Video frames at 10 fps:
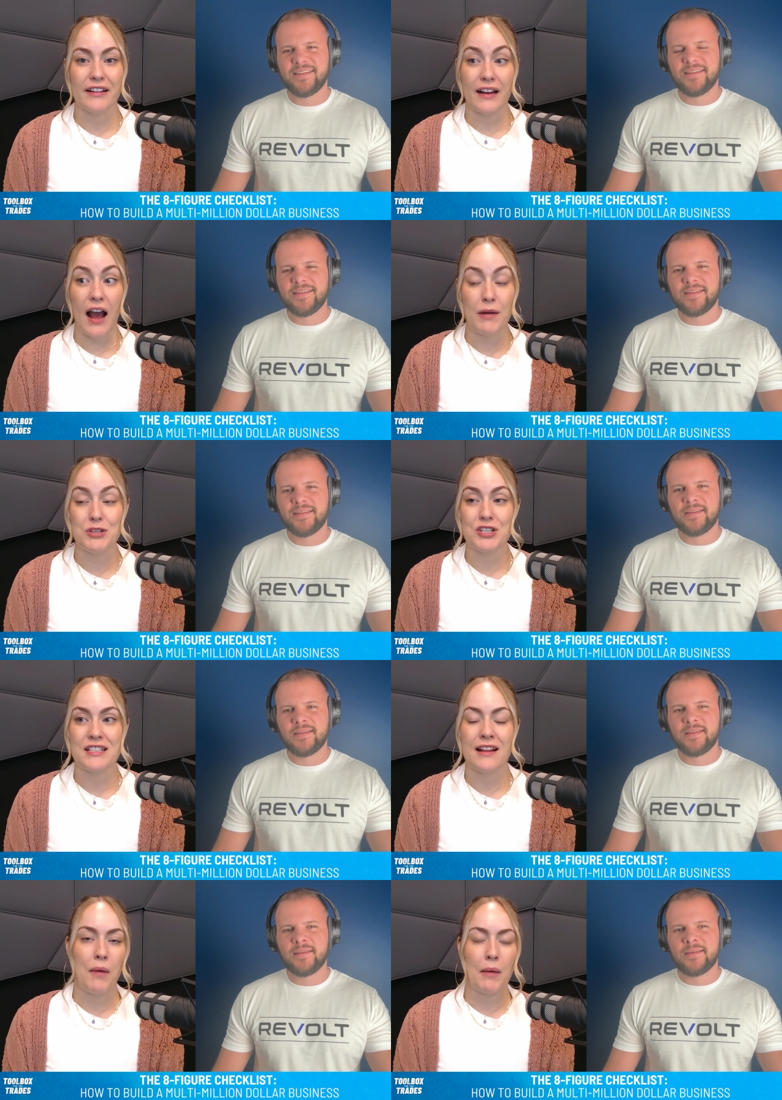Speaker 1: like I was
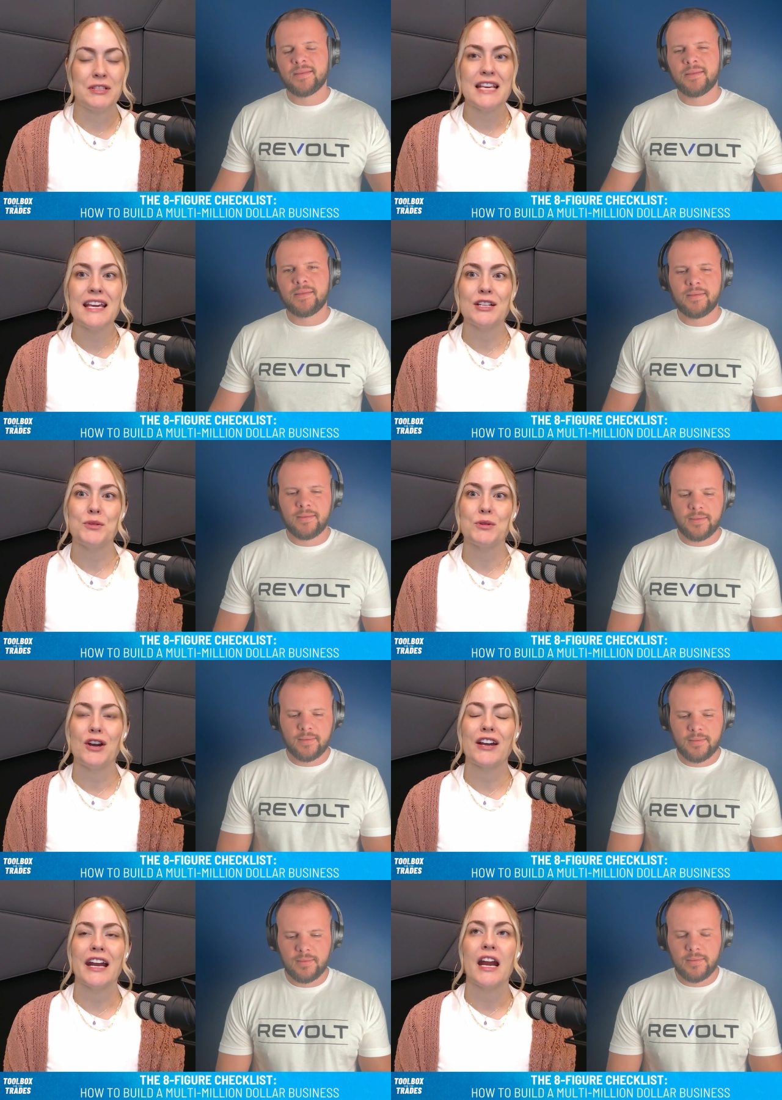just, I was thinking as you were
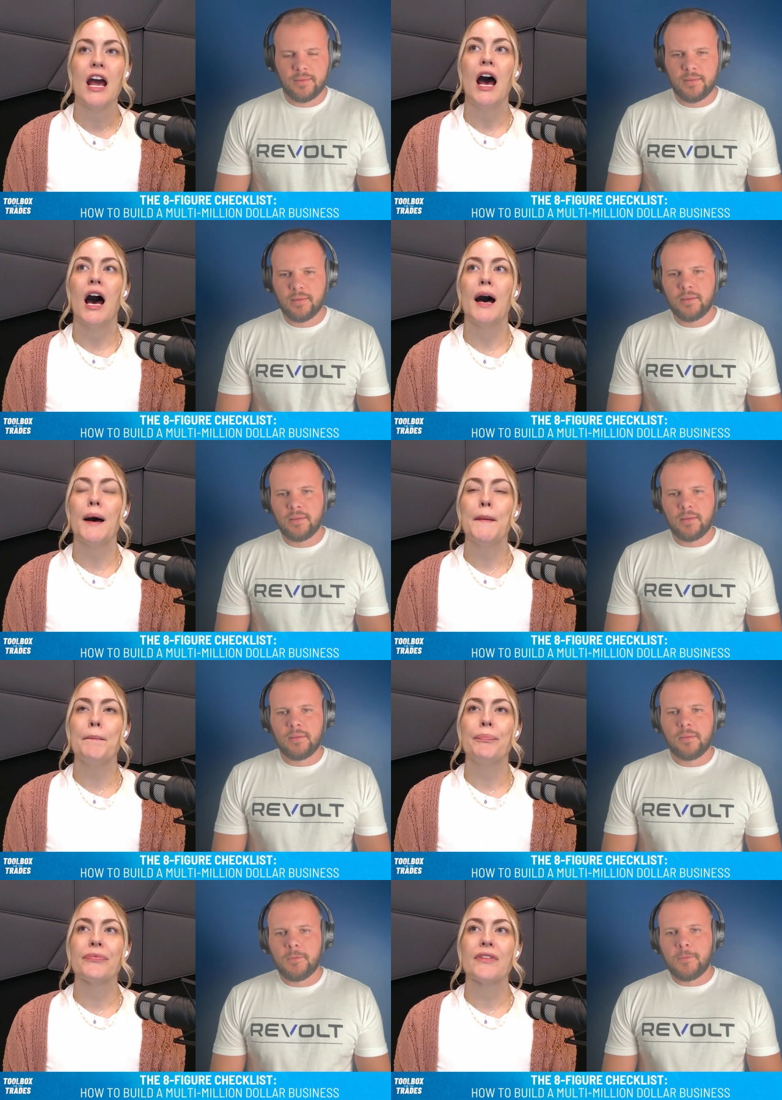talking,
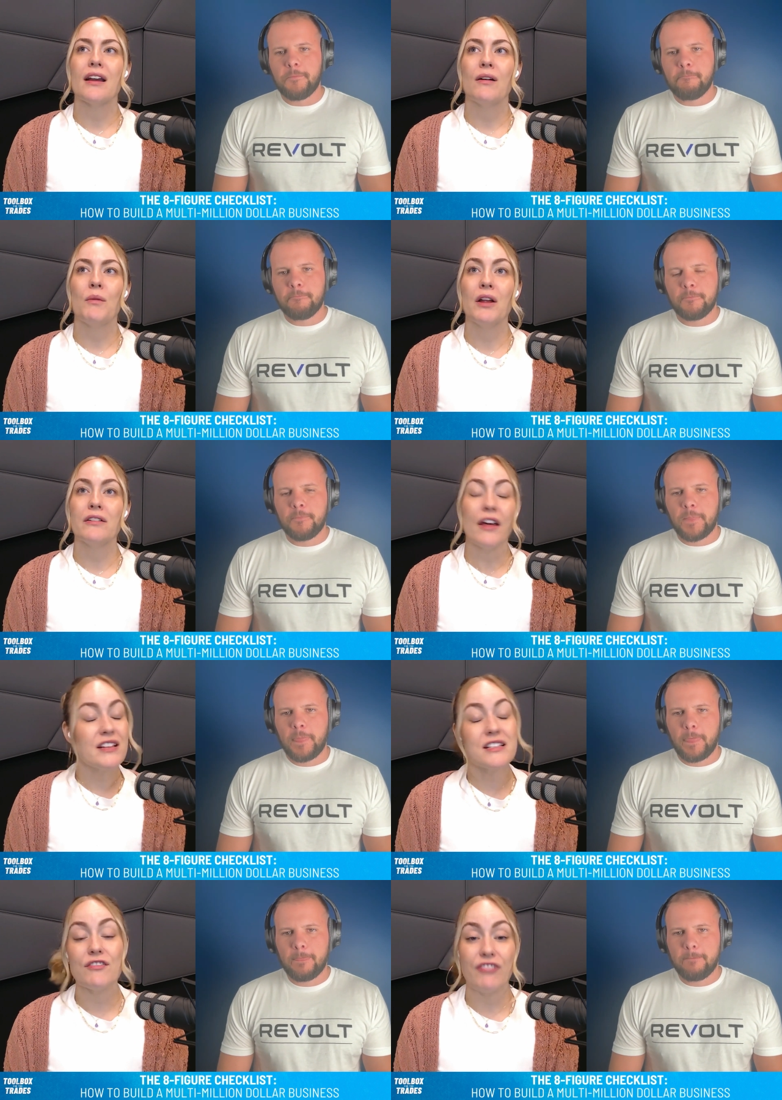um, well,
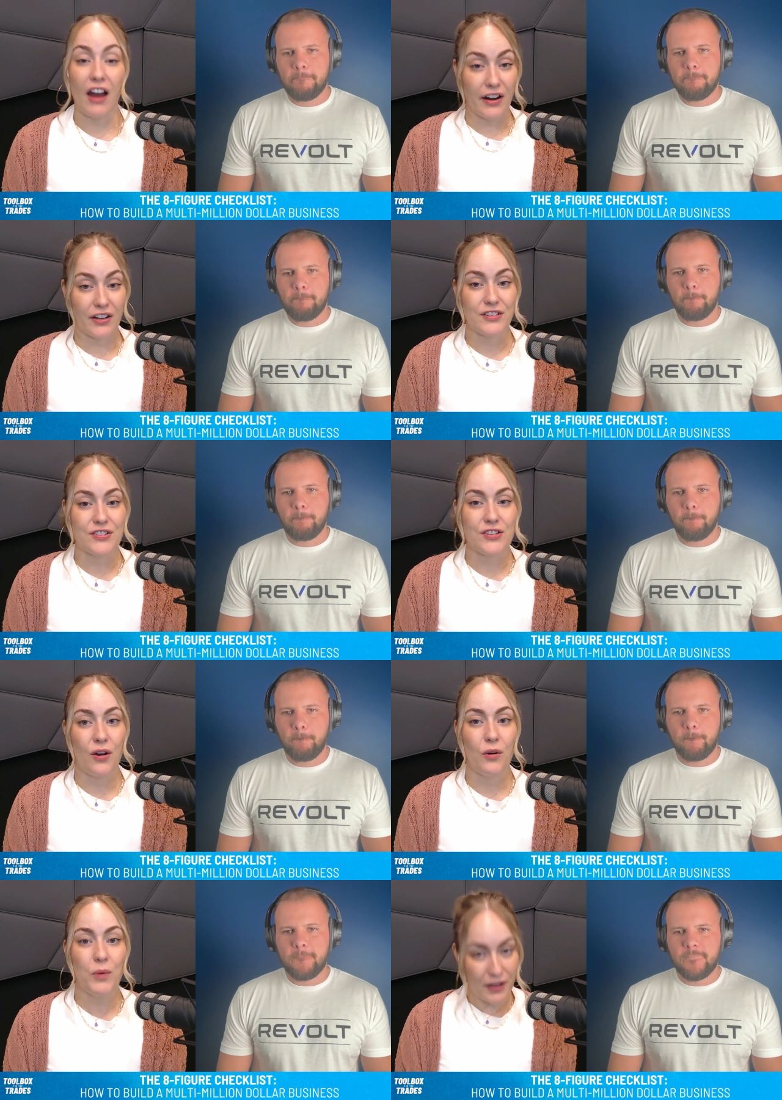nothing's on fire.
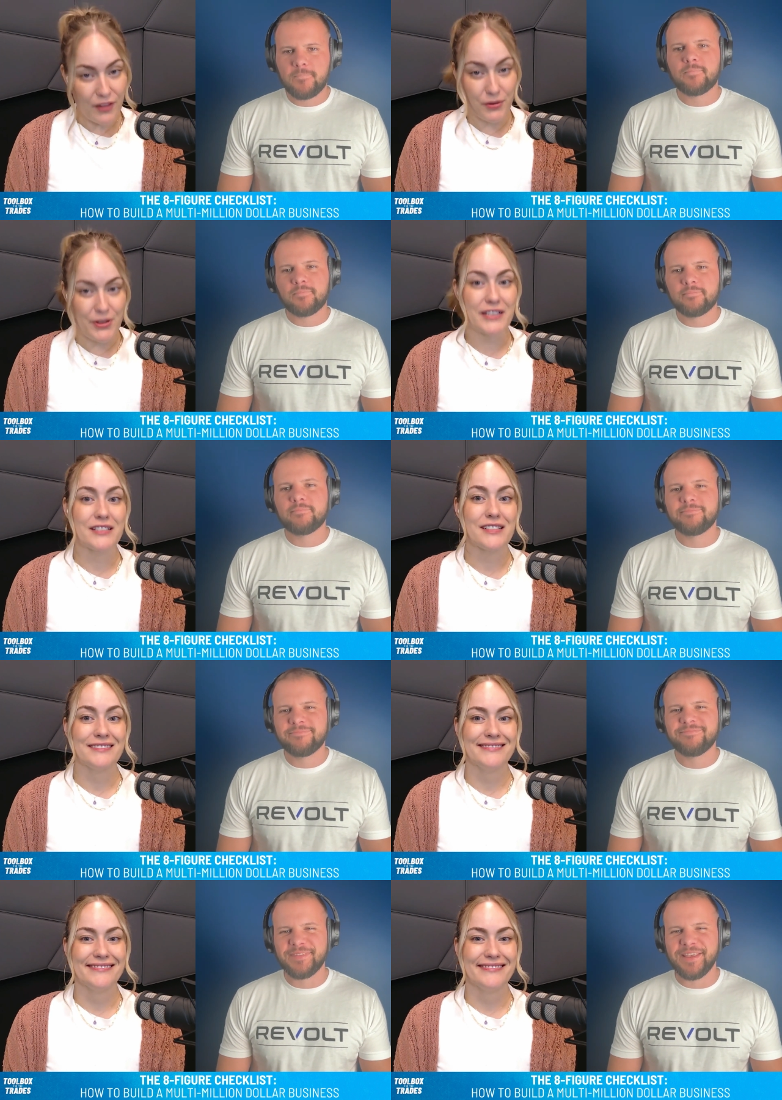So we'll get through this.
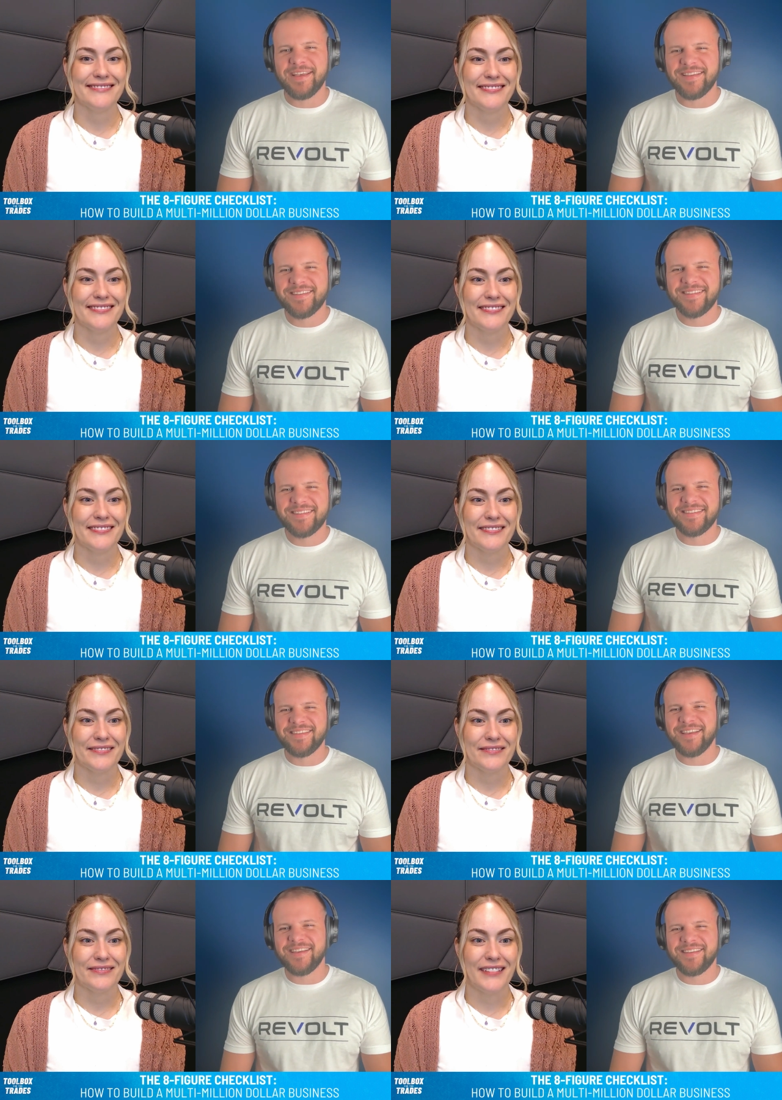
Speaker 2: Yeah.
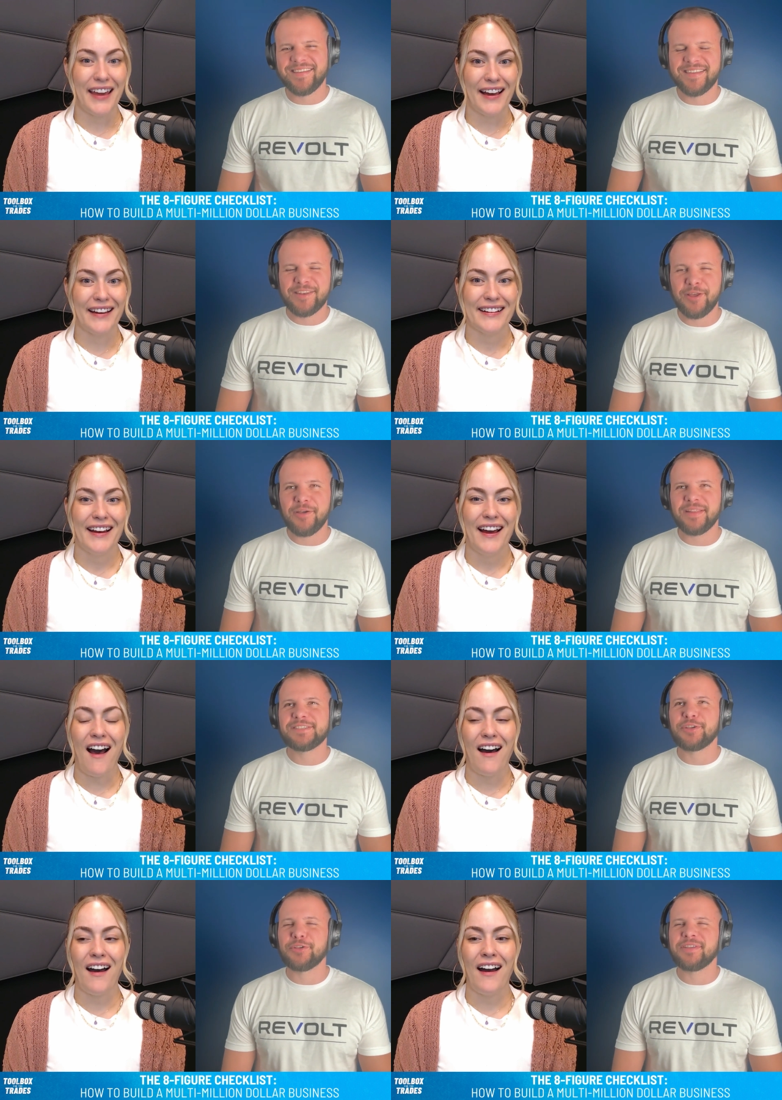Yeah. Yeah. No,
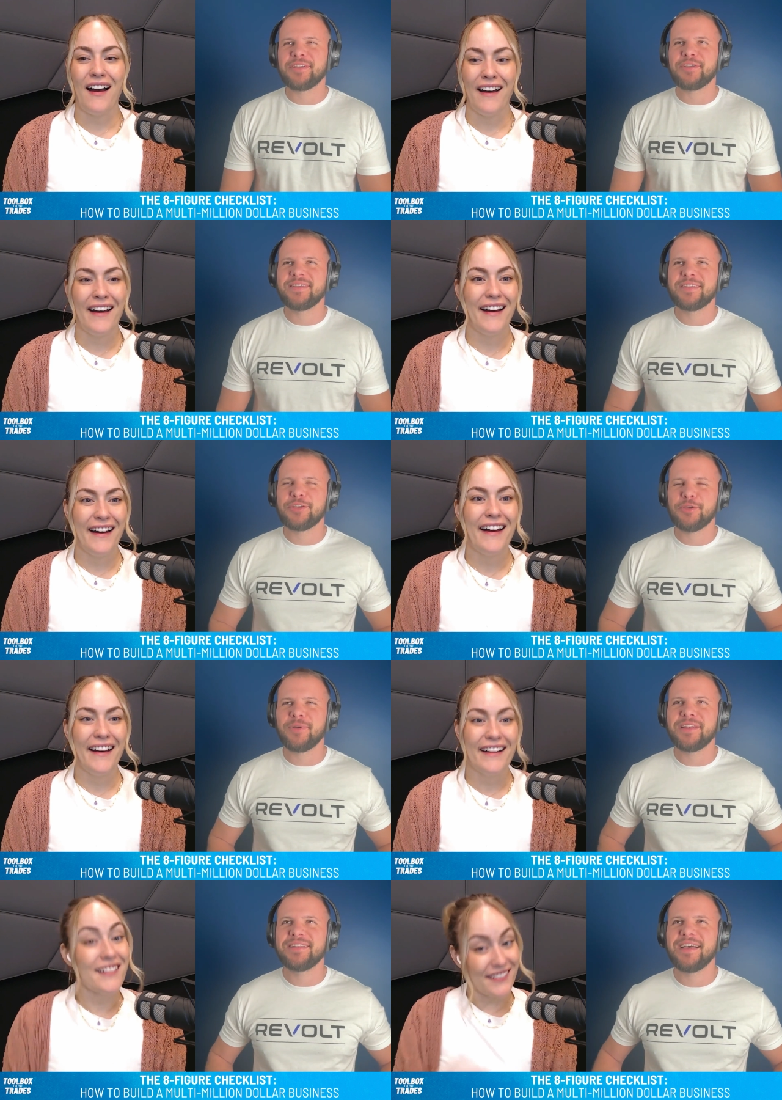that's uh, a good
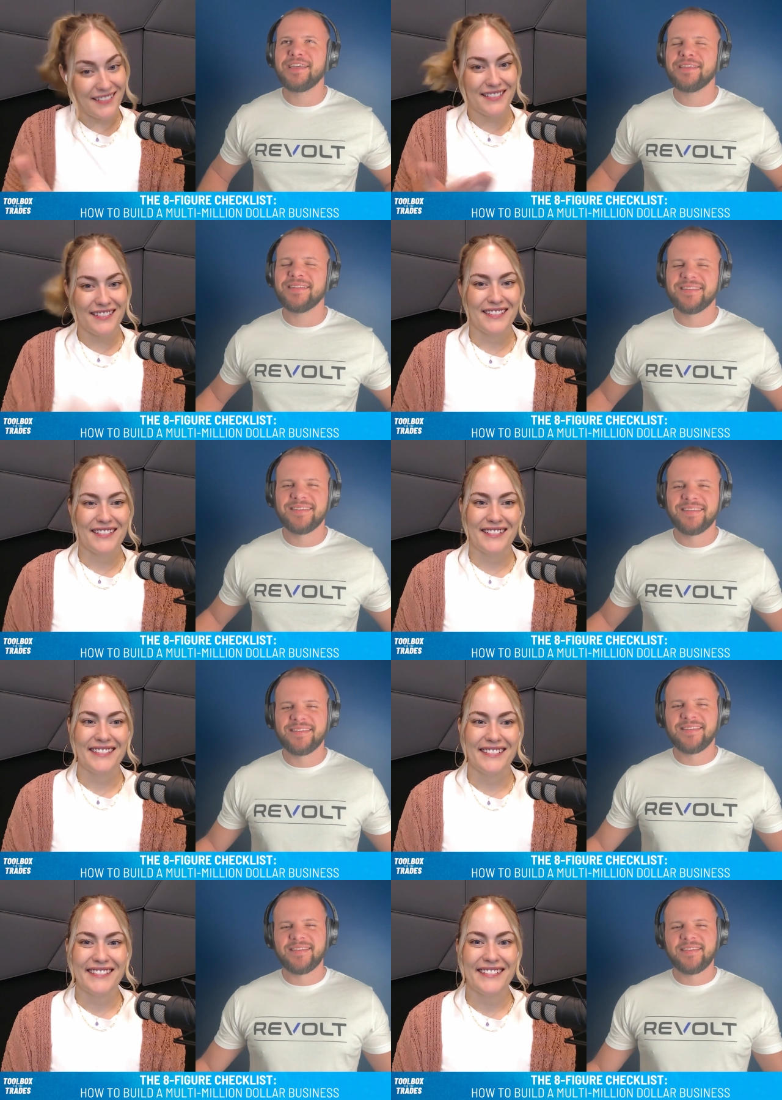way to tie it in.
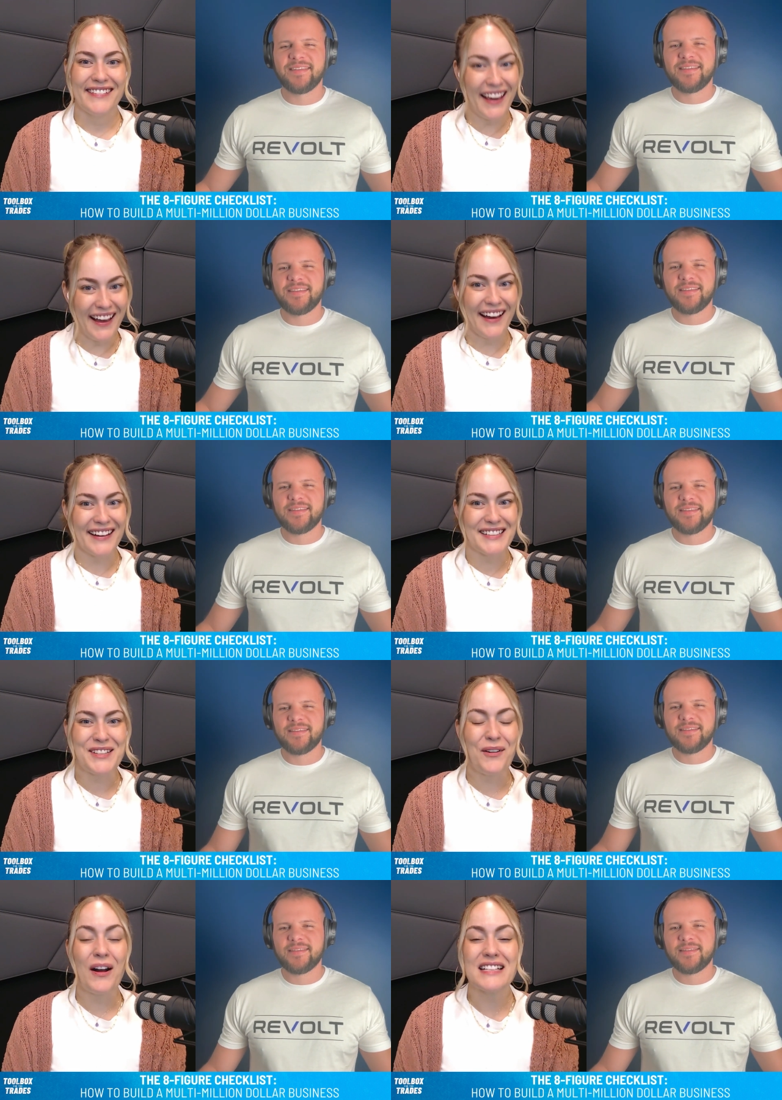
Speaker 1: Yeah.
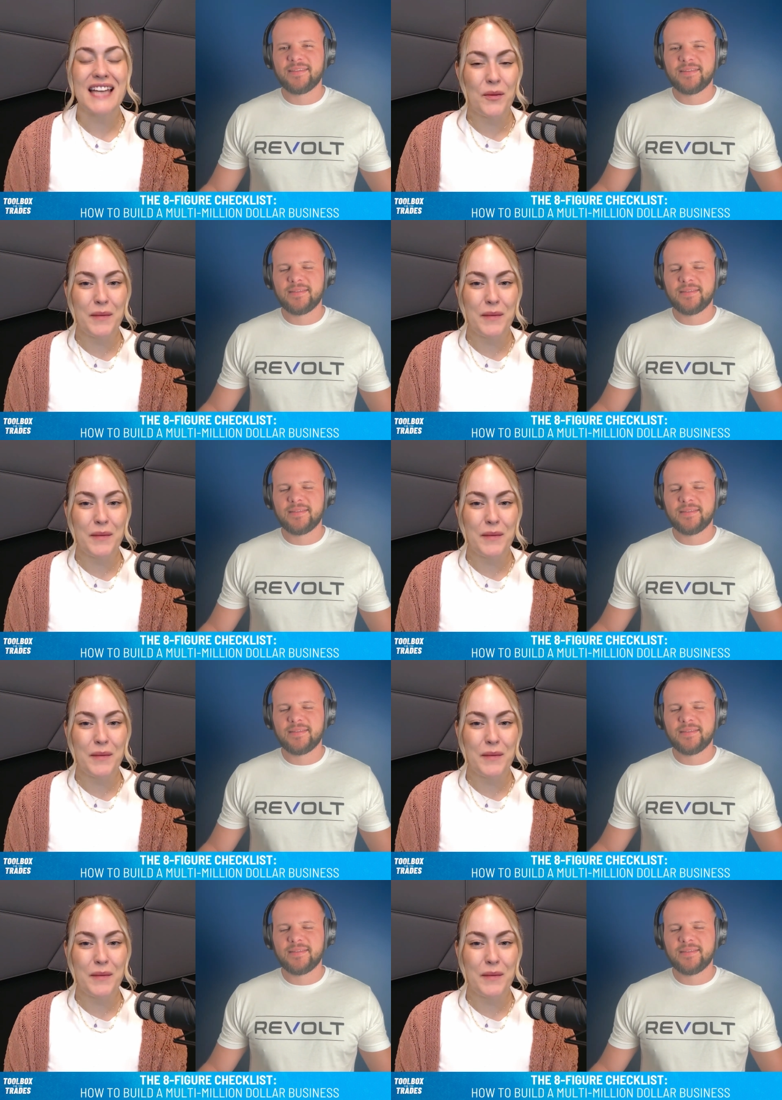So tell